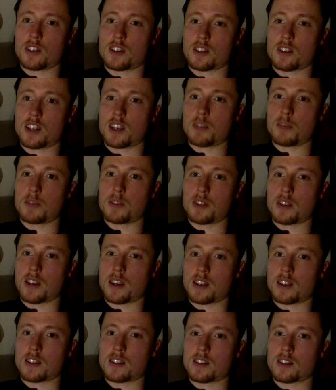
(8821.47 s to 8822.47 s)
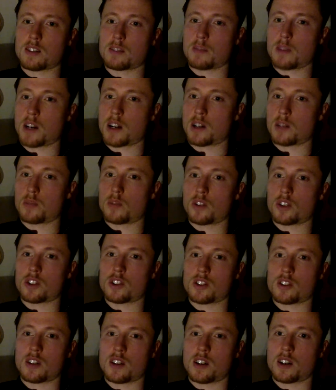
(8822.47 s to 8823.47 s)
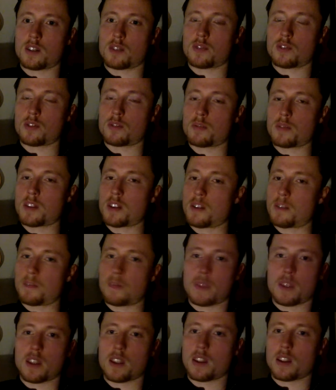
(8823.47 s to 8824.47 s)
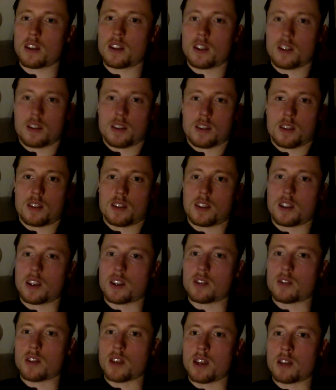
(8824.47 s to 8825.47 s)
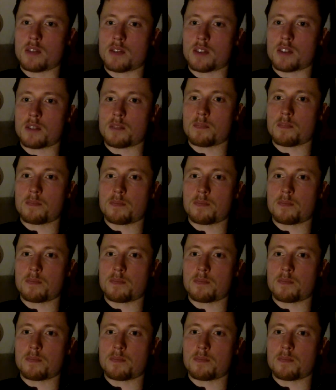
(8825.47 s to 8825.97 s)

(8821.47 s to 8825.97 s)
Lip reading: as keepsakes. Smart watches aren't for me. There you have it.